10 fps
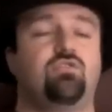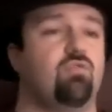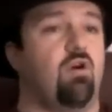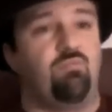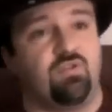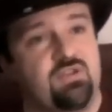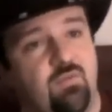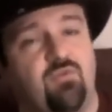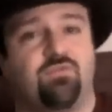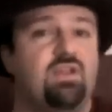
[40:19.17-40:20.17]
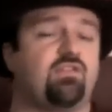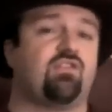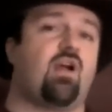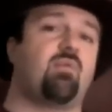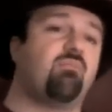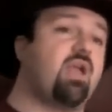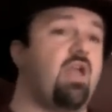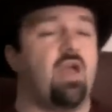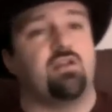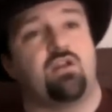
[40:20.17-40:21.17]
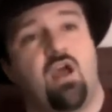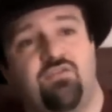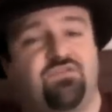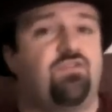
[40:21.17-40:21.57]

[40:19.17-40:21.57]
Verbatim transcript: do unbelievable feats because I'm a man and I